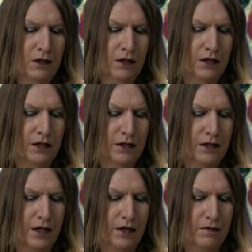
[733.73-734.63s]
And,
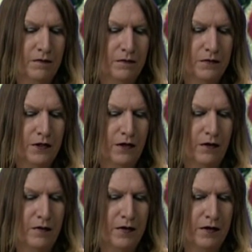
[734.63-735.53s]
you know,
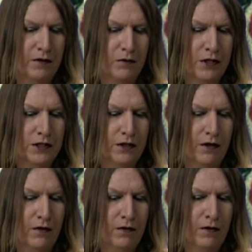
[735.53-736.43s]
I mean, we should,
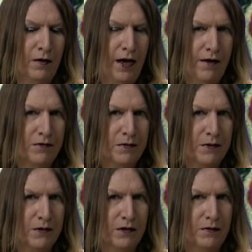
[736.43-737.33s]
well, half the
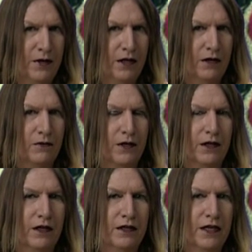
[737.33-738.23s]
people in America work
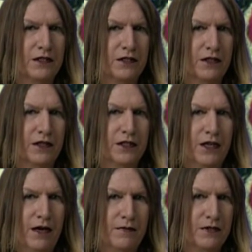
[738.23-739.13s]
at unnecessary
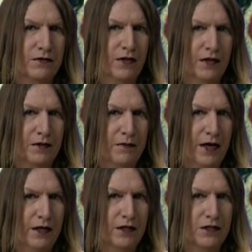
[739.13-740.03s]
jobs. You've got the
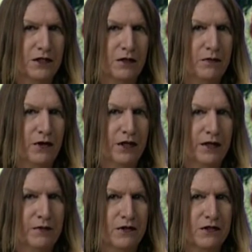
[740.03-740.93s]
bankers and the
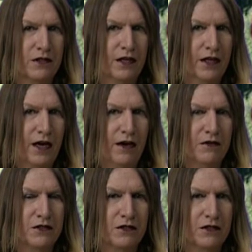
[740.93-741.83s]
bookkeepers and the
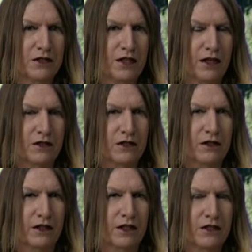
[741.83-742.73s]
accountants and the sales
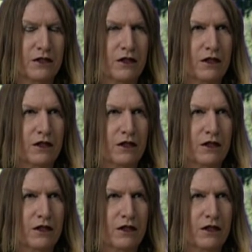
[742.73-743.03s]
clerks.